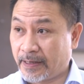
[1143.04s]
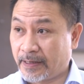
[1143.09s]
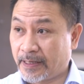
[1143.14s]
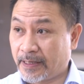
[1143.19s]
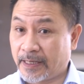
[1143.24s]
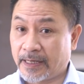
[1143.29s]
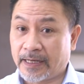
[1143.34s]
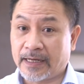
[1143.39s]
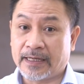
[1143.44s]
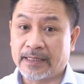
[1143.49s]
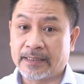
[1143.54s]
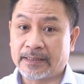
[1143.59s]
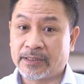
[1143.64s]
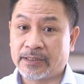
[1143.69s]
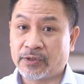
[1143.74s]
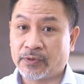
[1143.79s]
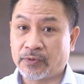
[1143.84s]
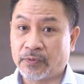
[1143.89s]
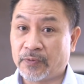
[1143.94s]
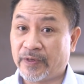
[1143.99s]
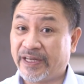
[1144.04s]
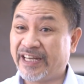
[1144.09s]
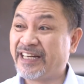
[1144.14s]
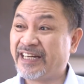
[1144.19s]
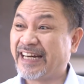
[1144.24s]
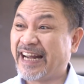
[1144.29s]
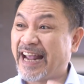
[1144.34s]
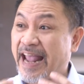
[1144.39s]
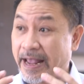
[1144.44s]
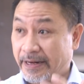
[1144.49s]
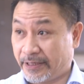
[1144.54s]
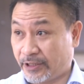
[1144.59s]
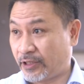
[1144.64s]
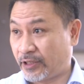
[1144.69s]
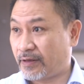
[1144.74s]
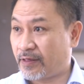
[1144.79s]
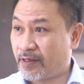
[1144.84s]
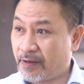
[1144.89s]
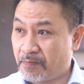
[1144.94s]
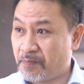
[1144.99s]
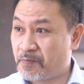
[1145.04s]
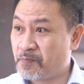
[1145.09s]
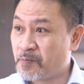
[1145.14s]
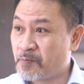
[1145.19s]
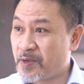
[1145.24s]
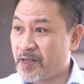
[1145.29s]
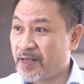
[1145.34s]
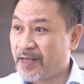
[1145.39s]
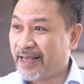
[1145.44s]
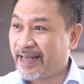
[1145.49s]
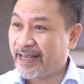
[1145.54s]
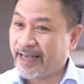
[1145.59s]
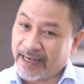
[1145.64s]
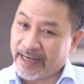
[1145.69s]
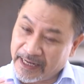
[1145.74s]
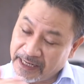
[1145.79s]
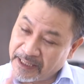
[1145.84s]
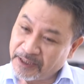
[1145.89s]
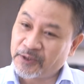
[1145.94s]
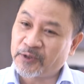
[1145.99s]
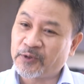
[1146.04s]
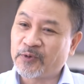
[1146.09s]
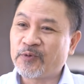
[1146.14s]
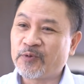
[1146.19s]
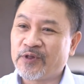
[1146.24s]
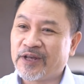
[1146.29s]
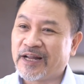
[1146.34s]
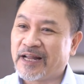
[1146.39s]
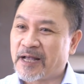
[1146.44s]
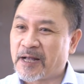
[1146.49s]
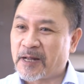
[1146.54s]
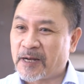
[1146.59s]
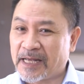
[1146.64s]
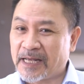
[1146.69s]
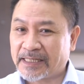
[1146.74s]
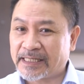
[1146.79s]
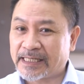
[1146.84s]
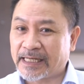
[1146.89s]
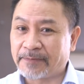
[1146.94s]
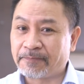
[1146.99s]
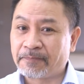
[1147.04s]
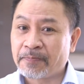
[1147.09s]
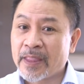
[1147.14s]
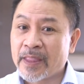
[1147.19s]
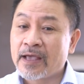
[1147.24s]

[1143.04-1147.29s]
to engage them into the lesson.